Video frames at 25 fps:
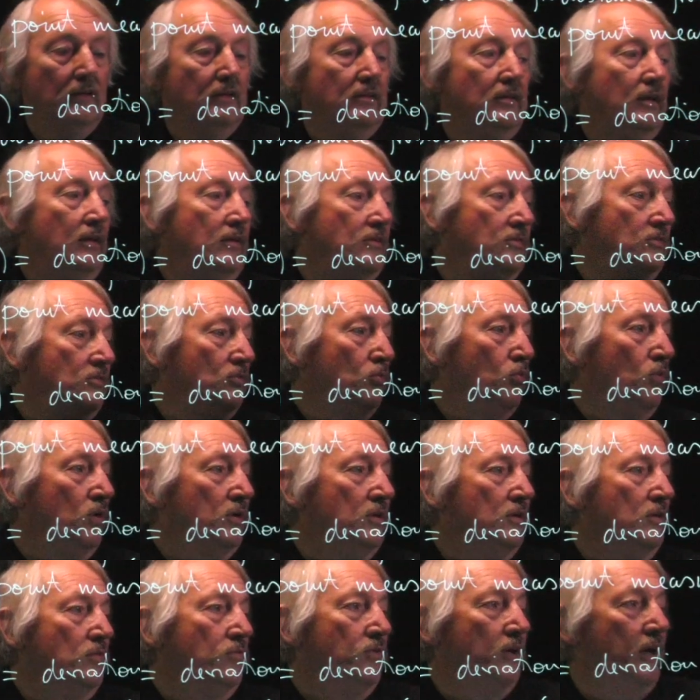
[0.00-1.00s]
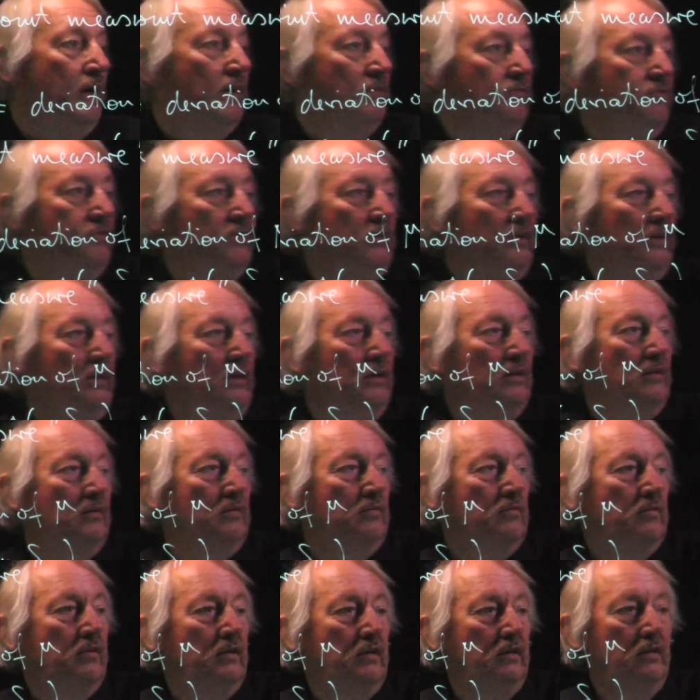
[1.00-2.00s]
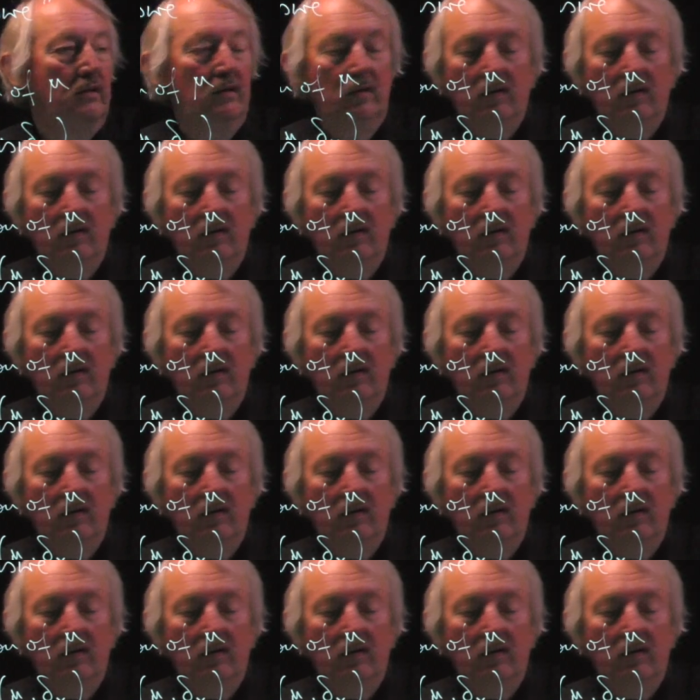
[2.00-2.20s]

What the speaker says: That is the 1 over alpha here, right?